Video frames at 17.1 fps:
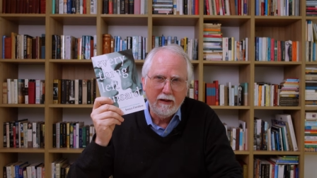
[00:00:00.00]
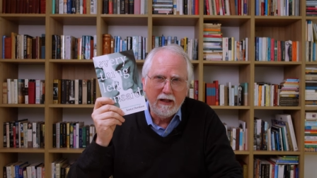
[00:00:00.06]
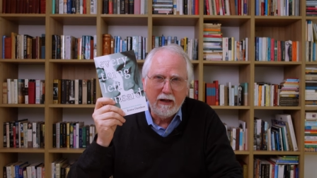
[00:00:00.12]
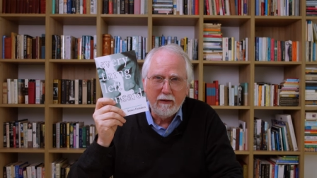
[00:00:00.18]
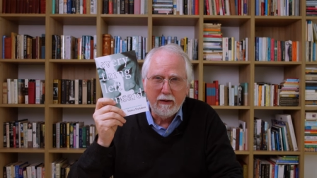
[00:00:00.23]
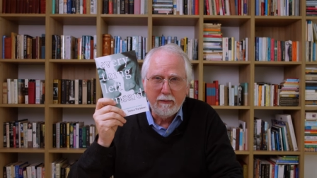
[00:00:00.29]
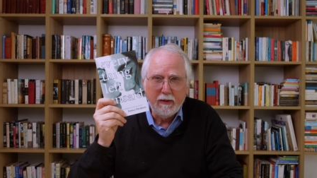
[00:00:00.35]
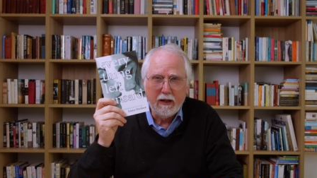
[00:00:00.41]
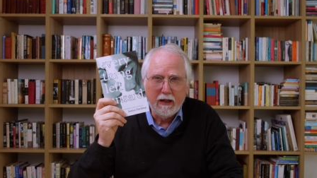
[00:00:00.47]

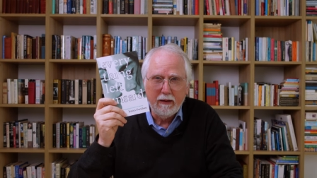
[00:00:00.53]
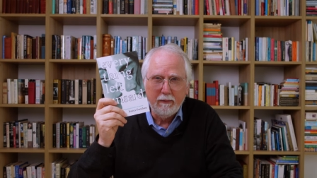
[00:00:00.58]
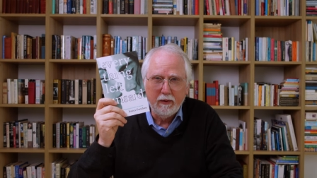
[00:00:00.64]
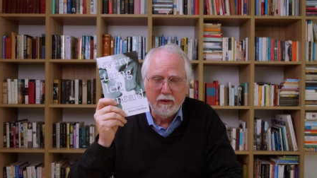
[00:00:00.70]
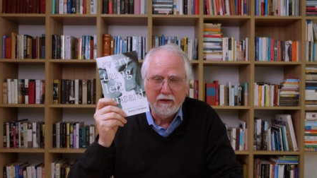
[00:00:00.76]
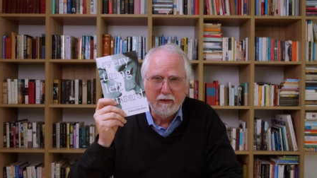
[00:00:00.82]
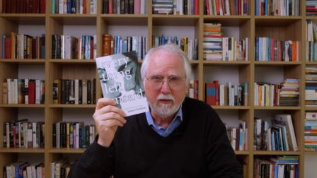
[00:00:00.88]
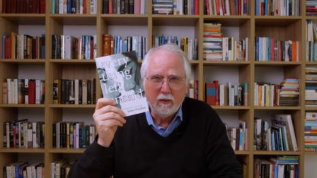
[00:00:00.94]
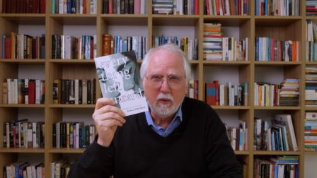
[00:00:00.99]
Harry Potter
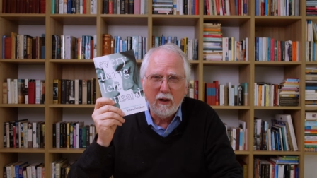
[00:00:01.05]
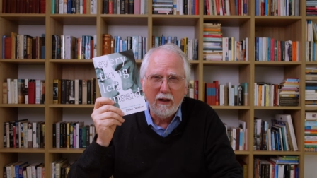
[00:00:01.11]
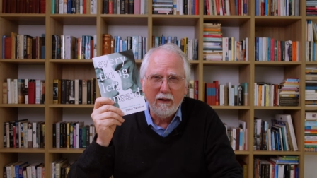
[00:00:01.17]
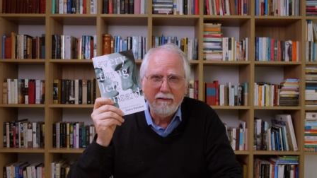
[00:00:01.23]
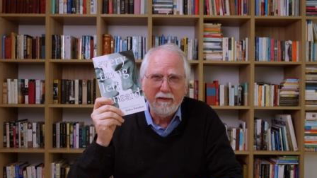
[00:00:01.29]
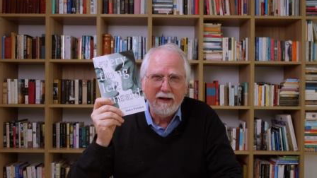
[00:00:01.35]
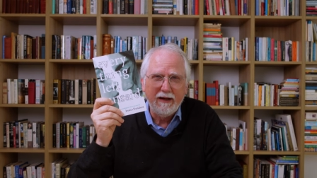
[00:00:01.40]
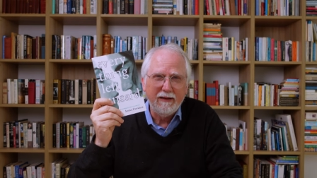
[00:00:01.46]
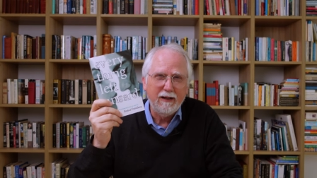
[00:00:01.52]
books would
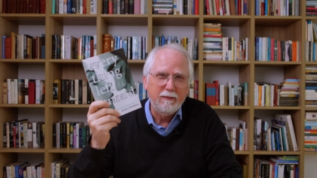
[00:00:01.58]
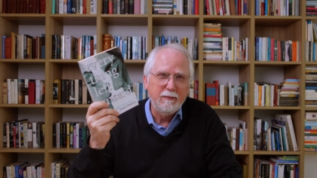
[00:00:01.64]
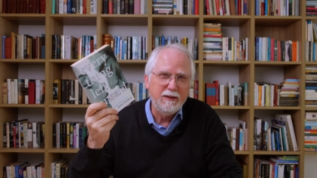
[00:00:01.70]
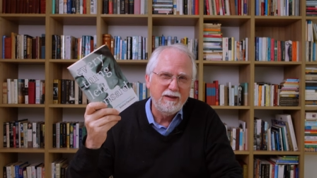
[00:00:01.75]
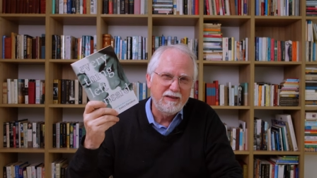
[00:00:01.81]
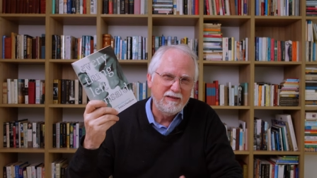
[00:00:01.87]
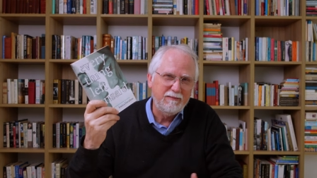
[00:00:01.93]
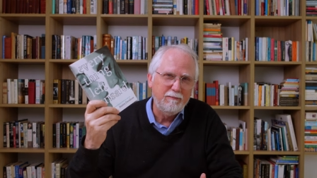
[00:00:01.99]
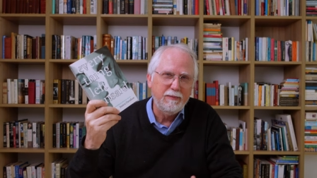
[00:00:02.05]
qualify there, but
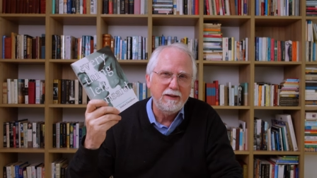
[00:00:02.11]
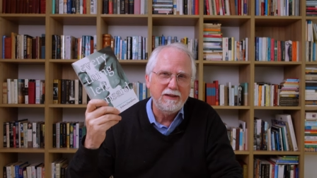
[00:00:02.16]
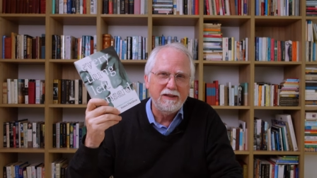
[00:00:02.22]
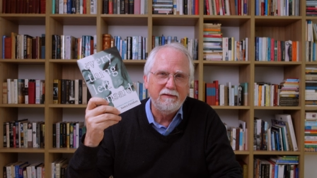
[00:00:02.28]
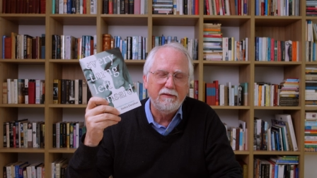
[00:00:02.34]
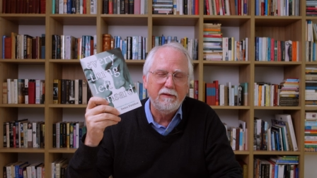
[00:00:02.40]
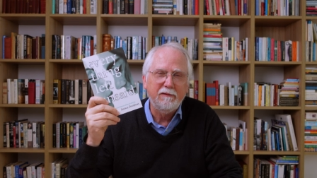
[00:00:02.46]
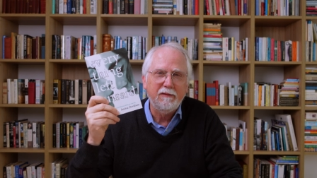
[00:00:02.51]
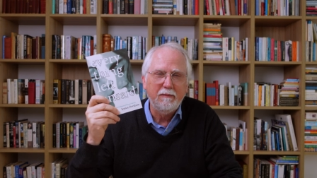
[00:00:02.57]
it's a bit
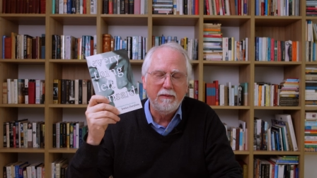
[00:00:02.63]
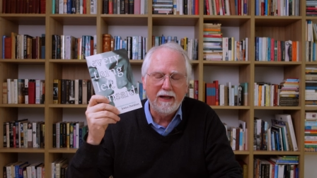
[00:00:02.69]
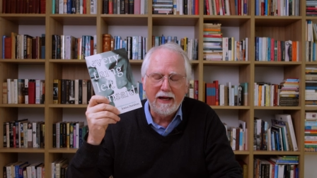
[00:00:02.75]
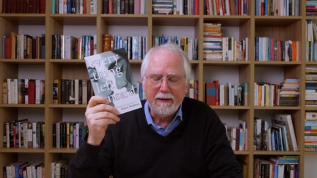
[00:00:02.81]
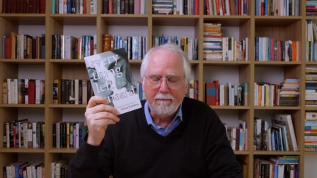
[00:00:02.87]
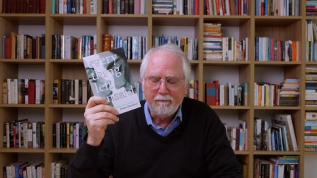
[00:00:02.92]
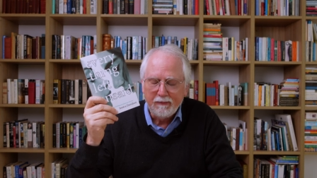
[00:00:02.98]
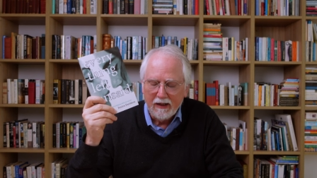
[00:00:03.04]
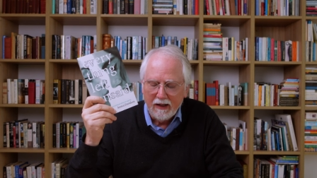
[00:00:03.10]
different from that.